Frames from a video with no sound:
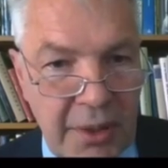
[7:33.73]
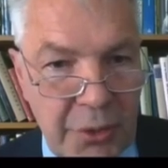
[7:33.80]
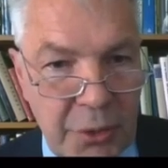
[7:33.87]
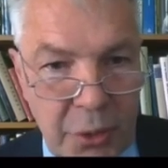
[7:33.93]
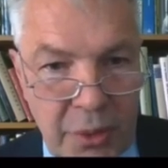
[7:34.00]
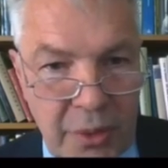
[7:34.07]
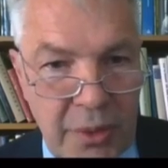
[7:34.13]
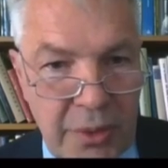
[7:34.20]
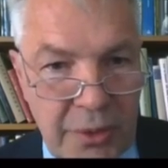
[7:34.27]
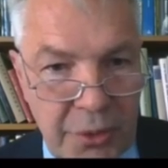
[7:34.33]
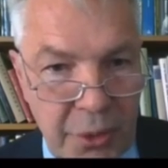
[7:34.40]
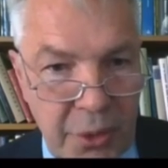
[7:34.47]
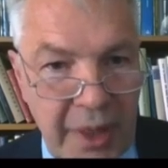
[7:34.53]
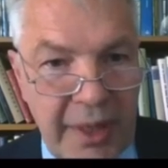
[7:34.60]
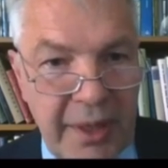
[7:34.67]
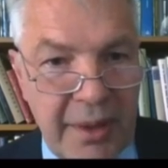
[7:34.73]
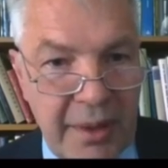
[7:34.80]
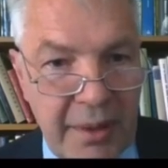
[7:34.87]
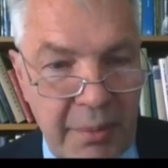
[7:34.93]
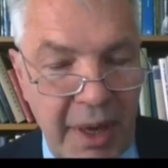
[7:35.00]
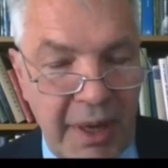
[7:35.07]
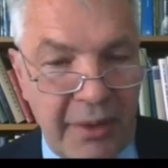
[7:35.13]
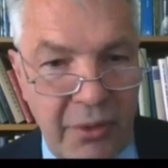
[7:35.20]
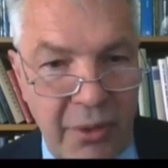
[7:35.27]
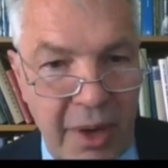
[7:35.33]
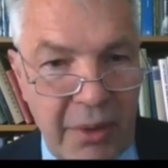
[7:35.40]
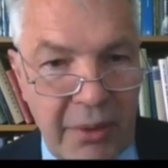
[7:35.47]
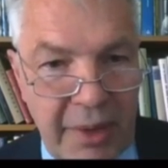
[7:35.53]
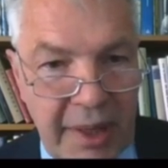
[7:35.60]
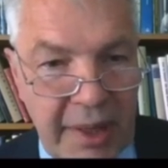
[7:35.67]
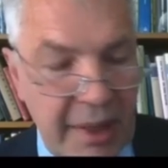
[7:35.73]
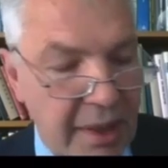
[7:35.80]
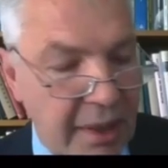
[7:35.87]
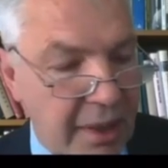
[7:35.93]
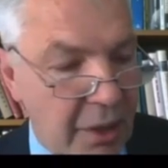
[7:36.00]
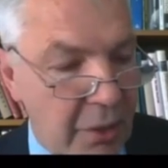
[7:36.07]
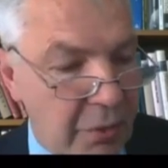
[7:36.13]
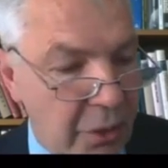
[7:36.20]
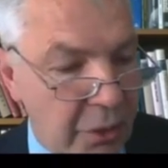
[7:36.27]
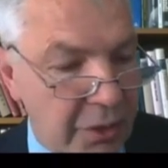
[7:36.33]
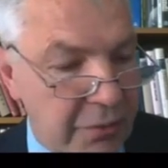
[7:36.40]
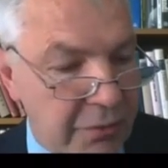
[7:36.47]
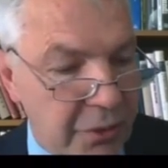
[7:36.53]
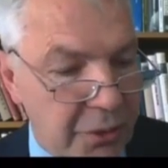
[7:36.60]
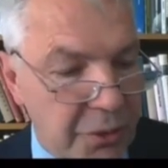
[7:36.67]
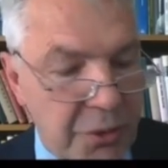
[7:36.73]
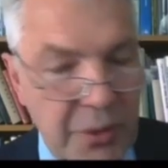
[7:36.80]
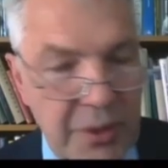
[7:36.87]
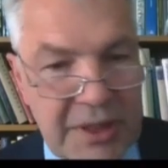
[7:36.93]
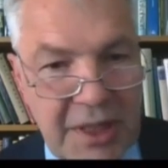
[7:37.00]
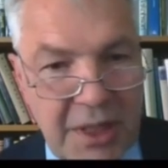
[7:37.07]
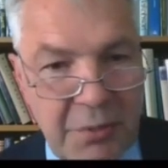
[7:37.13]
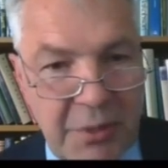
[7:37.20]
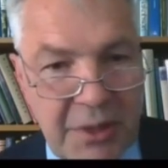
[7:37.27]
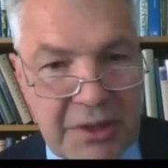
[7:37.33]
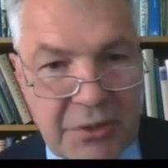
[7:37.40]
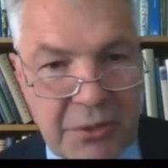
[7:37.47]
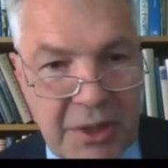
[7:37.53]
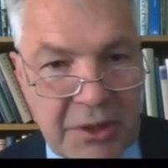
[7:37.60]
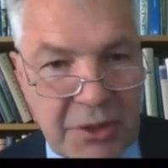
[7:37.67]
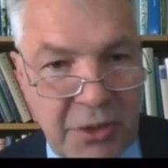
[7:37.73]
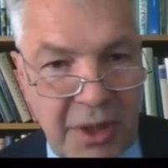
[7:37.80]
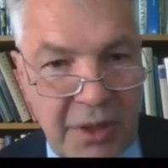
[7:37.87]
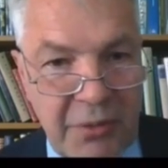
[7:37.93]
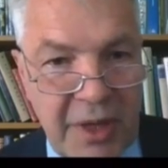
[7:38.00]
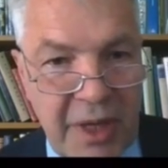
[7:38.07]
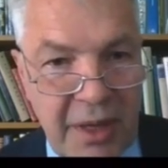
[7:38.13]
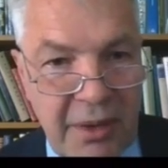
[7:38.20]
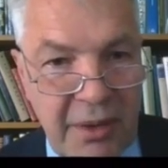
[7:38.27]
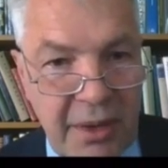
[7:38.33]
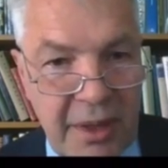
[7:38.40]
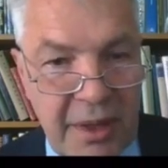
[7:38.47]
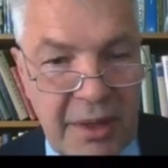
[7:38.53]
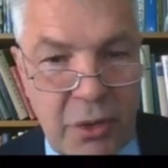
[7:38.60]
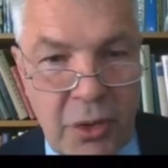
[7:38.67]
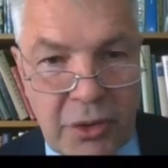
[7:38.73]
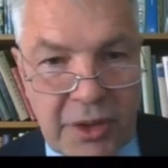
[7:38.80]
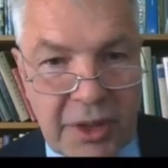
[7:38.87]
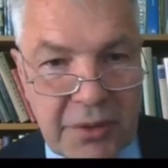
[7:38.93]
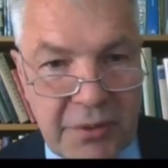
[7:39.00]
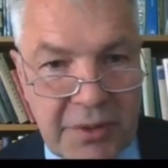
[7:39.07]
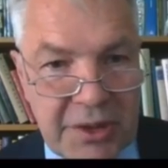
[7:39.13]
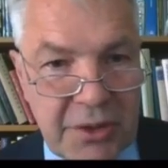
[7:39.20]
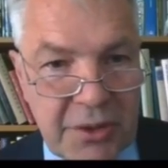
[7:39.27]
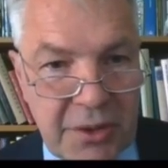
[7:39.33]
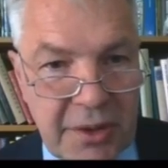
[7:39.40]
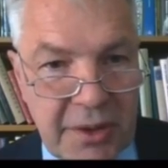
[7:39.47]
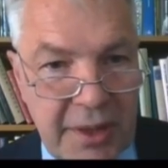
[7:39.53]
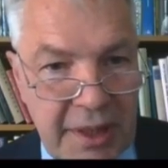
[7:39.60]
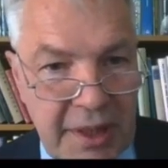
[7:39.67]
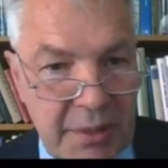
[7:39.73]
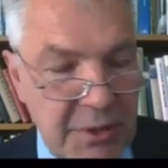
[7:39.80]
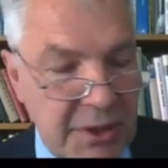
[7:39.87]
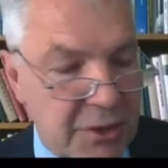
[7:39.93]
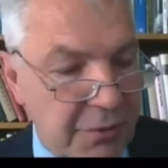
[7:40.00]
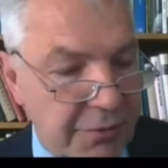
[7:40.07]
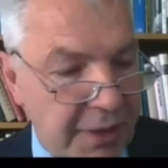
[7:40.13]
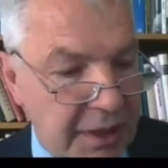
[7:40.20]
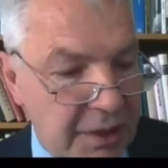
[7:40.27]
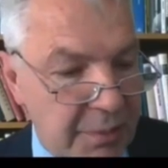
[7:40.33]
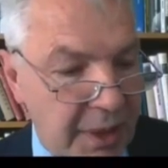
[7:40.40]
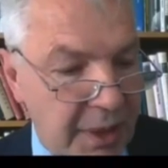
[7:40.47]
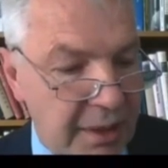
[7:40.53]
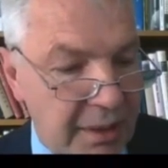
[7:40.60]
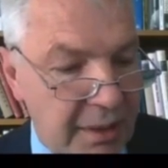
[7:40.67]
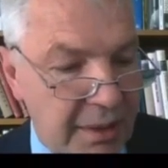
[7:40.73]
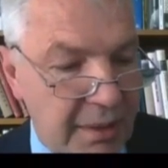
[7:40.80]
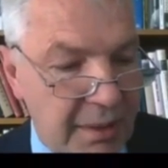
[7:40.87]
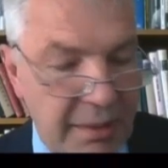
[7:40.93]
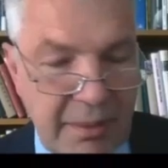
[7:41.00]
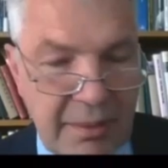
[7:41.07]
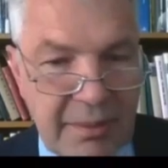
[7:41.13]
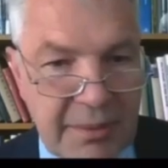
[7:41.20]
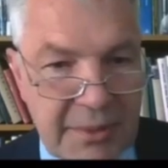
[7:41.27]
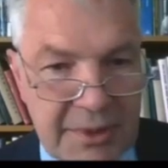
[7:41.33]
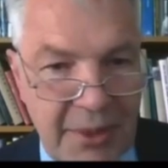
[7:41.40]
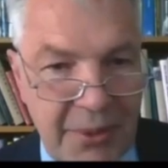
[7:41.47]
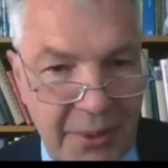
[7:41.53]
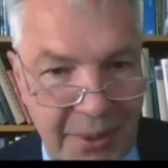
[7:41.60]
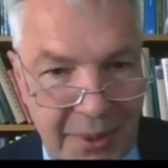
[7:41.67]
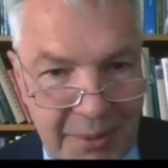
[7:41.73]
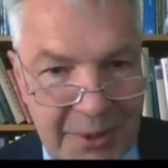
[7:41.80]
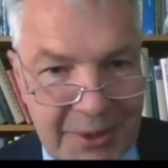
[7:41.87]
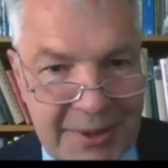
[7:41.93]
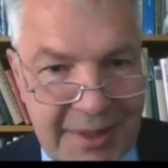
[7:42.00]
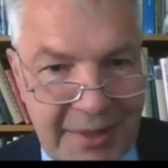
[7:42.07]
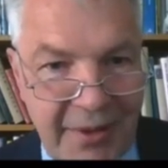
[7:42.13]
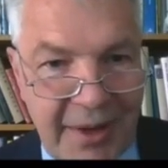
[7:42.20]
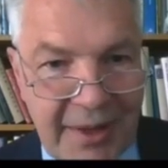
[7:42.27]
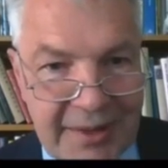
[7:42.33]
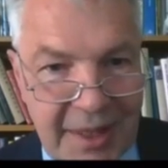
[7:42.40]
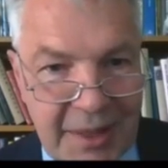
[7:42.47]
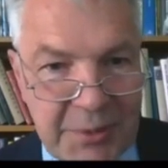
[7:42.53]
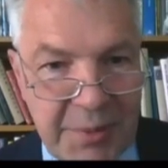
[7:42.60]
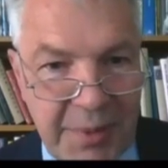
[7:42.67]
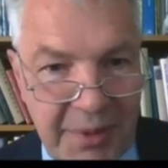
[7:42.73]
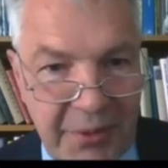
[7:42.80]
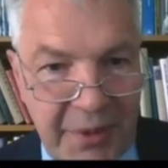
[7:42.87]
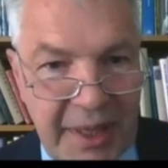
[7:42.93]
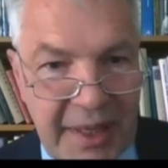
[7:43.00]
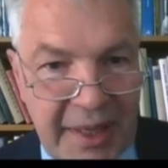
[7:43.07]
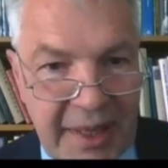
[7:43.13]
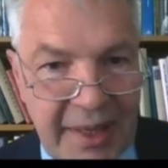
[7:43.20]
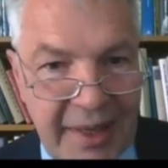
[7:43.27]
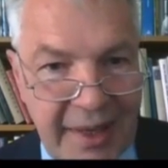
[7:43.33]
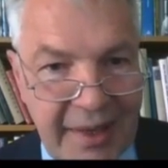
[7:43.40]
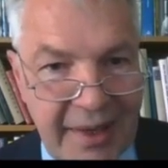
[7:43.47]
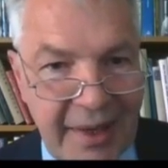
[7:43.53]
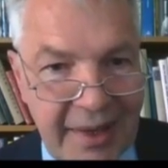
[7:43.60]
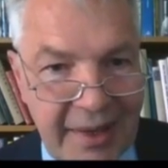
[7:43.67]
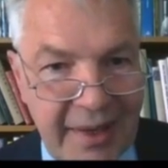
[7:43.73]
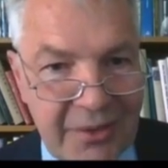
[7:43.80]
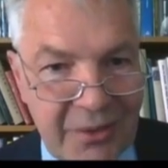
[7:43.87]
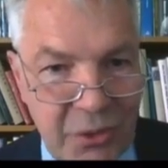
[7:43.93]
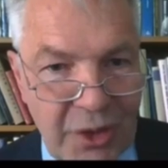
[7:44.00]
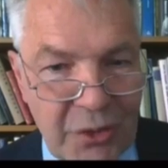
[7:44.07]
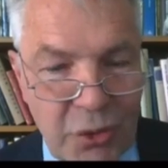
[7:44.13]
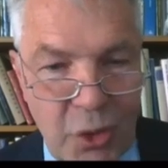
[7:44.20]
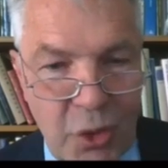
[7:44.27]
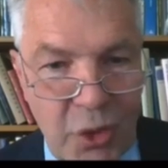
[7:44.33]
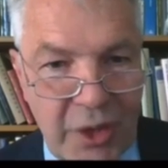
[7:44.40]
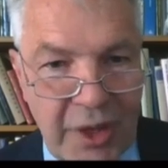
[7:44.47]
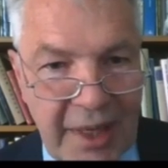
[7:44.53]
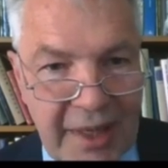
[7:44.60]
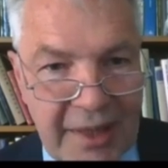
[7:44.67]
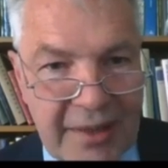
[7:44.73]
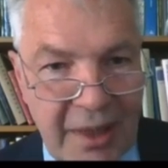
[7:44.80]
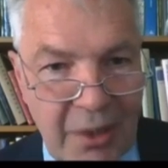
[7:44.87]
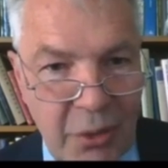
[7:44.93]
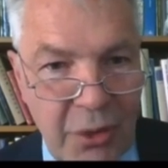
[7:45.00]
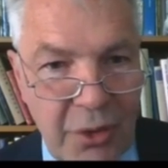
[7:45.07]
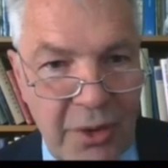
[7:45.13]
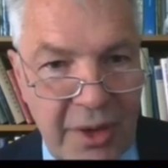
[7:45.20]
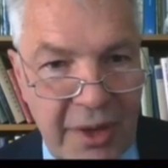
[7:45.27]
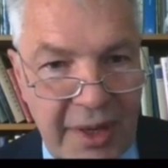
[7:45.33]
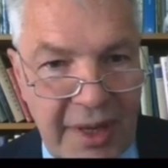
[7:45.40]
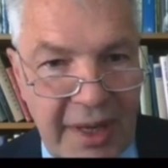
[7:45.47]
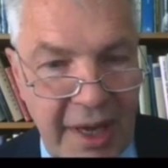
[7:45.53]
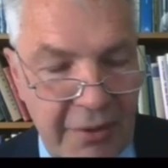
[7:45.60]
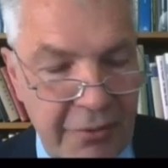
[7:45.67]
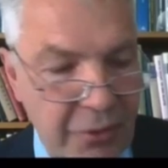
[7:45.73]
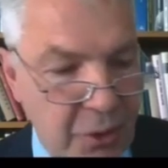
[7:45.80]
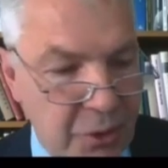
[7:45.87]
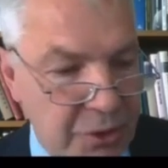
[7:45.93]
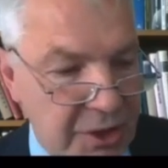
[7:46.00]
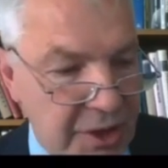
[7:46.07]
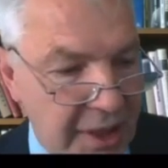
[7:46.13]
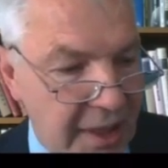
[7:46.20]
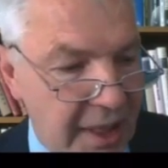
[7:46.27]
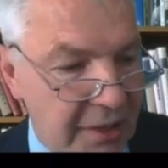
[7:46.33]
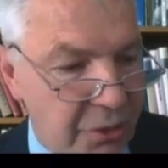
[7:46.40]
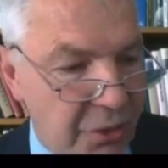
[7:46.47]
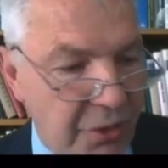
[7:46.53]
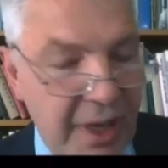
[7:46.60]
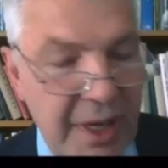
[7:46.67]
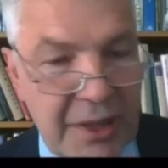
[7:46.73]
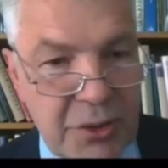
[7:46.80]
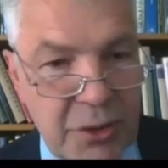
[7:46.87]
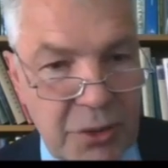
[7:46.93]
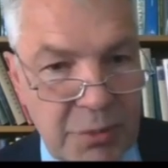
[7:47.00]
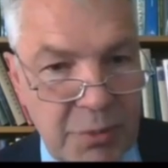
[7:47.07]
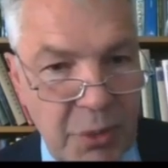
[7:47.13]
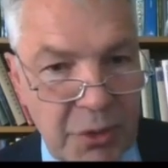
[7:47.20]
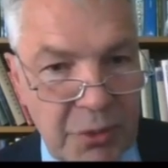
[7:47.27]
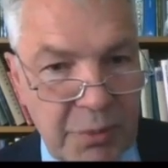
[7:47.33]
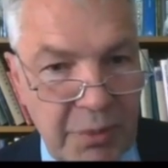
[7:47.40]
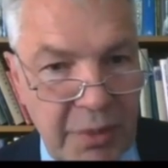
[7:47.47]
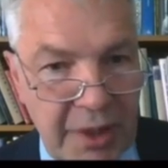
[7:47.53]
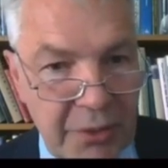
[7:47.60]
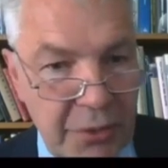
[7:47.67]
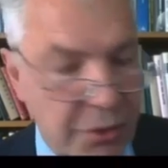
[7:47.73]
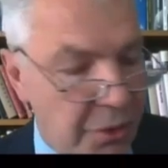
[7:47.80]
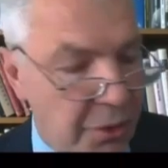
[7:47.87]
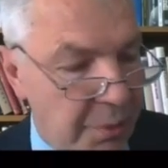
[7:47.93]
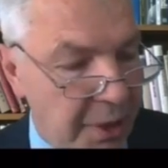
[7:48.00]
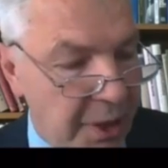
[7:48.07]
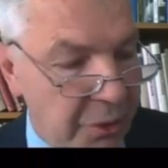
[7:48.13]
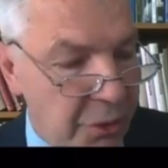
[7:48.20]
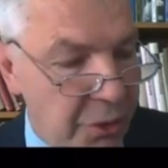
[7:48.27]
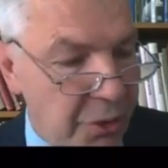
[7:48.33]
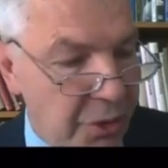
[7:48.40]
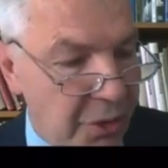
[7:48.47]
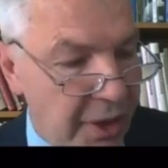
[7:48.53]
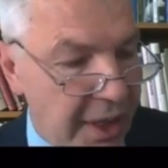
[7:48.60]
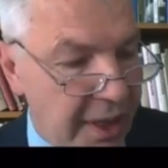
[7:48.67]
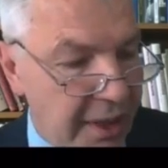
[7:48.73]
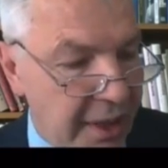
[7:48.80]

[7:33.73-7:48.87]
UN background and now working for the US administration. And we are in contact with Mr. Feltman almost several times per week and try to coordinate our efforts and the reactions both by the European Union